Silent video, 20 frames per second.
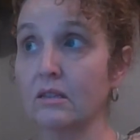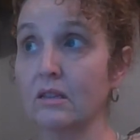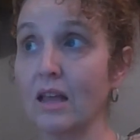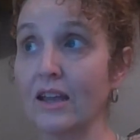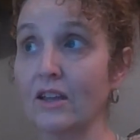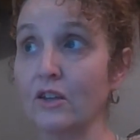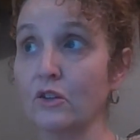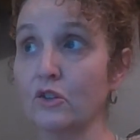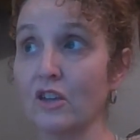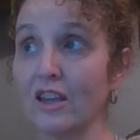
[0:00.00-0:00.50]
I
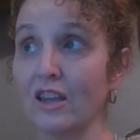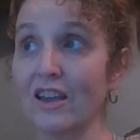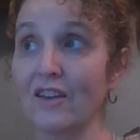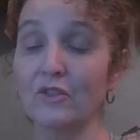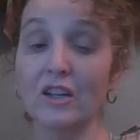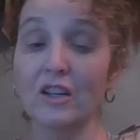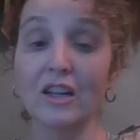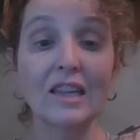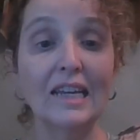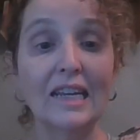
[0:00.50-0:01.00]
usually have
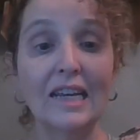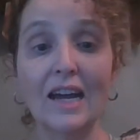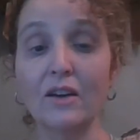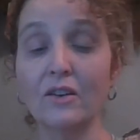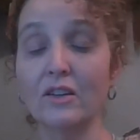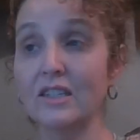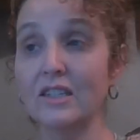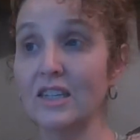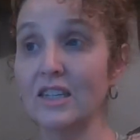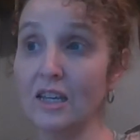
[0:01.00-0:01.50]
to clean out
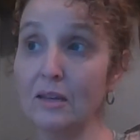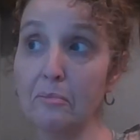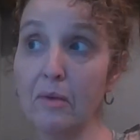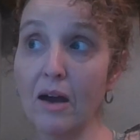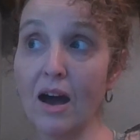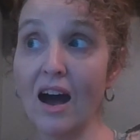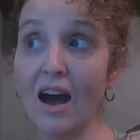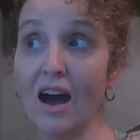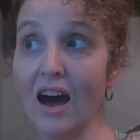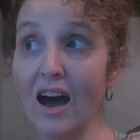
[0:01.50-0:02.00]
a
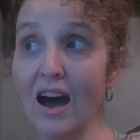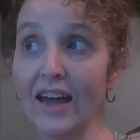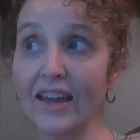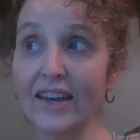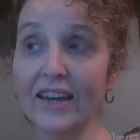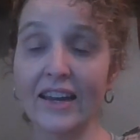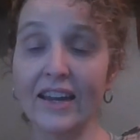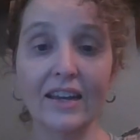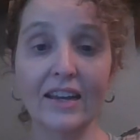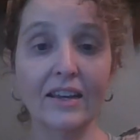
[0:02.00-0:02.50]

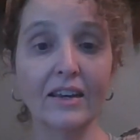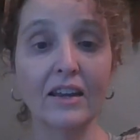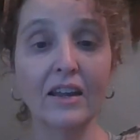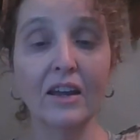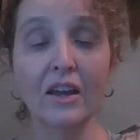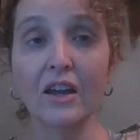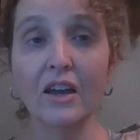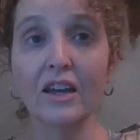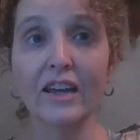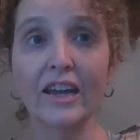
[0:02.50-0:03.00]
teapot and
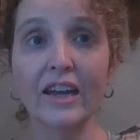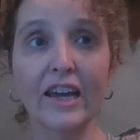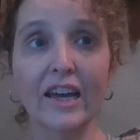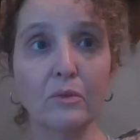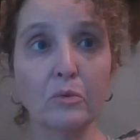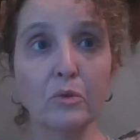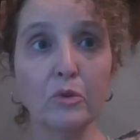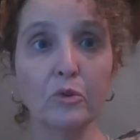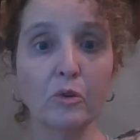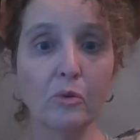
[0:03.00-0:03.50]
kind
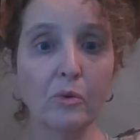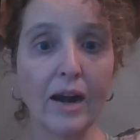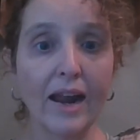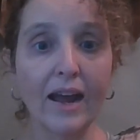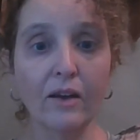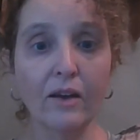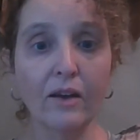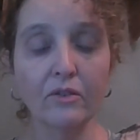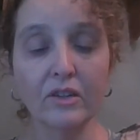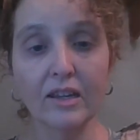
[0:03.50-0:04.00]
of root
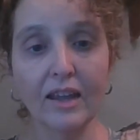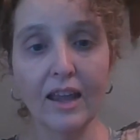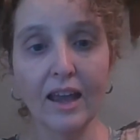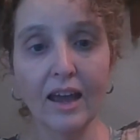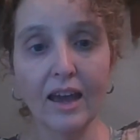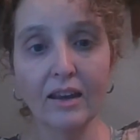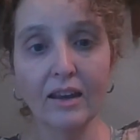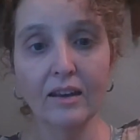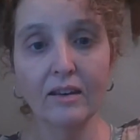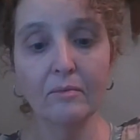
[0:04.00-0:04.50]
around to
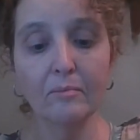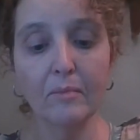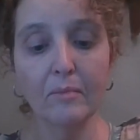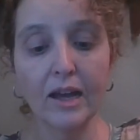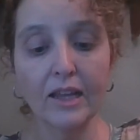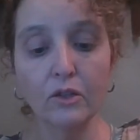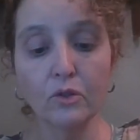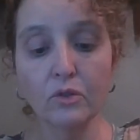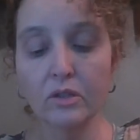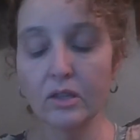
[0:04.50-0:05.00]
get my
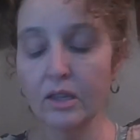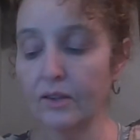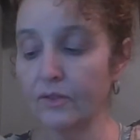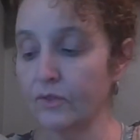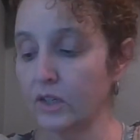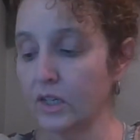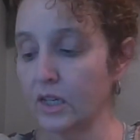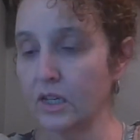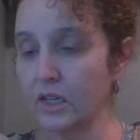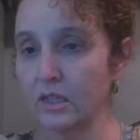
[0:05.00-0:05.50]
loose
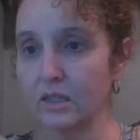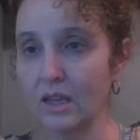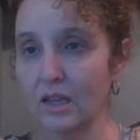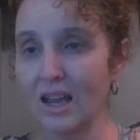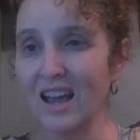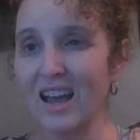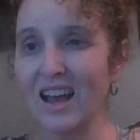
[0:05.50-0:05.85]
leaf teas.